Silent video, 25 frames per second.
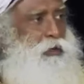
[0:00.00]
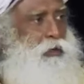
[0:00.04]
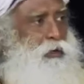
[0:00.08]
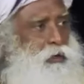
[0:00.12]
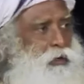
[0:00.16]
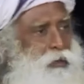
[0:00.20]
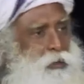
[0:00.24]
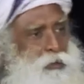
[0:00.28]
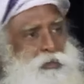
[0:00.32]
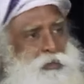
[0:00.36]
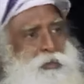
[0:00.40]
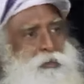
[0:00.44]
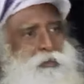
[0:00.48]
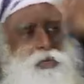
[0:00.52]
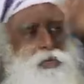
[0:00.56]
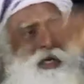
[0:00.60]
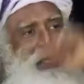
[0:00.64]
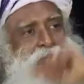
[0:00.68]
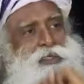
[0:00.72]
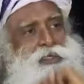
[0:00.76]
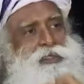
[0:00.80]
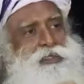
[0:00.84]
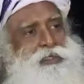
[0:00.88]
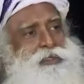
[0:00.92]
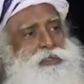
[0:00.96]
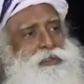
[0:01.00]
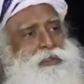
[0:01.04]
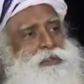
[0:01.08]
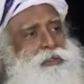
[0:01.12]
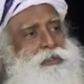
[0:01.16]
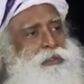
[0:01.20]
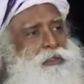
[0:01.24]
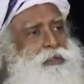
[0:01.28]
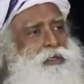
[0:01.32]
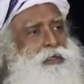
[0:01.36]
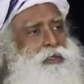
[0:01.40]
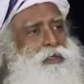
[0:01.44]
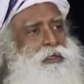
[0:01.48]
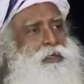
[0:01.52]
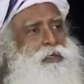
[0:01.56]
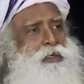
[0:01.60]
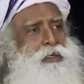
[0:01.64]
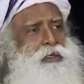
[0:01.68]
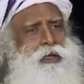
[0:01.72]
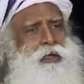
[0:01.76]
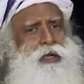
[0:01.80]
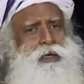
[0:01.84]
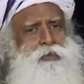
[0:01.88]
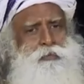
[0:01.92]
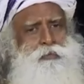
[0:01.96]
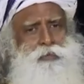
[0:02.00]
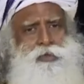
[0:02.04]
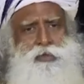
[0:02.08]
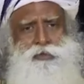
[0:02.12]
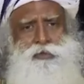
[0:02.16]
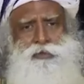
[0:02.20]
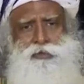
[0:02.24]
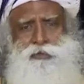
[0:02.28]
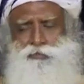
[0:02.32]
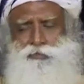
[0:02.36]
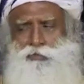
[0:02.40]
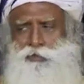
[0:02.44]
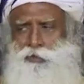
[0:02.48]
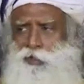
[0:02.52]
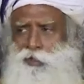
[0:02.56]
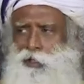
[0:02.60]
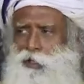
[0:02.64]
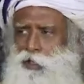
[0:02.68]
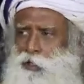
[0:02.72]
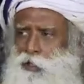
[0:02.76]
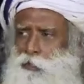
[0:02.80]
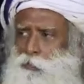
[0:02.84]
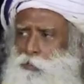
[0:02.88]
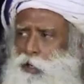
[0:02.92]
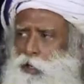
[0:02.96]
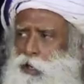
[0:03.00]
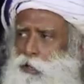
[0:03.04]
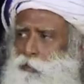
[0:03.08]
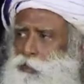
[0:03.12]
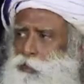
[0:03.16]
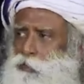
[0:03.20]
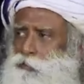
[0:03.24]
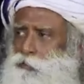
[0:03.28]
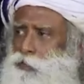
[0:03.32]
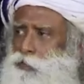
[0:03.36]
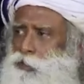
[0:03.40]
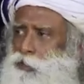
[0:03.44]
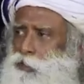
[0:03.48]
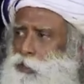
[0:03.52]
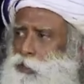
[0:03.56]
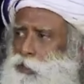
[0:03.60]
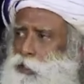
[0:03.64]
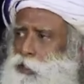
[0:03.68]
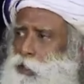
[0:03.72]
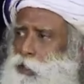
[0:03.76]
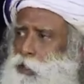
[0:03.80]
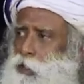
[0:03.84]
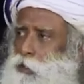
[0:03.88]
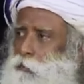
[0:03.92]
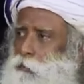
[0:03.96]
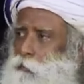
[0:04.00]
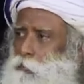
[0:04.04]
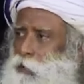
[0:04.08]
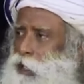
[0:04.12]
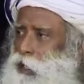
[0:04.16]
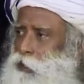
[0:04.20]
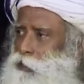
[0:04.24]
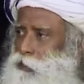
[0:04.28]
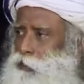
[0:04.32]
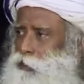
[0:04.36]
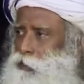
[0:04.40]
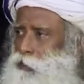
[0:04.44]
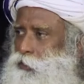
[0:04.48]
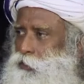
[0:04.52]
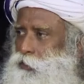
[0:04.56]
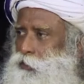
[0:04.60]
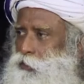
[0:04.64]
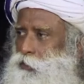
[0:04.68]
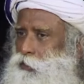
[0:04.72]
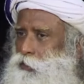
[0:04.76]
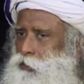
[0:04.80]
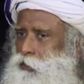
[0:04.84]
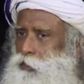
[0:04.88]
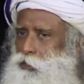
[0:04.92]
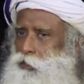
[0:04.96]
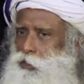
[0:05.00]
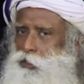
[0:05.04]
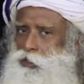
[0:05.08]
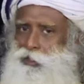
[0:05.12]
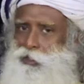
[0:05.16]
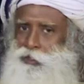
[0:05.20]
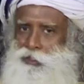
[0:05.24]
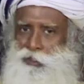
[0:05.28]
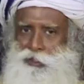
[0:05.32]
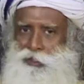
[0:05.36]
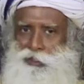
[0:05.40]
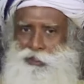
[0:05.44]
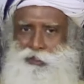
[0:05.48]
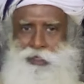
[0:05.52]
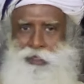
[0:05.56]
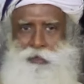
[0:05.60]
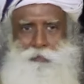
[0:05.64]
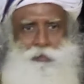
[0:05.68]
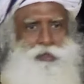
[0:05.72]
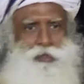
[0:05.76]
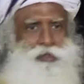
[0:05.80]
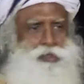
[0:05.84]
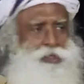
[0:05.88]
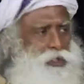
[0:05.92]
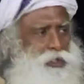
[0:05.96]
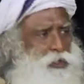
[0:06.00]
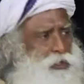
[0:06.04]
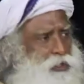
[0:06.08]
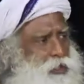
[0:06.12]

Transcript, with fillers: all over the place, not because of urinary problems, but he's establishing a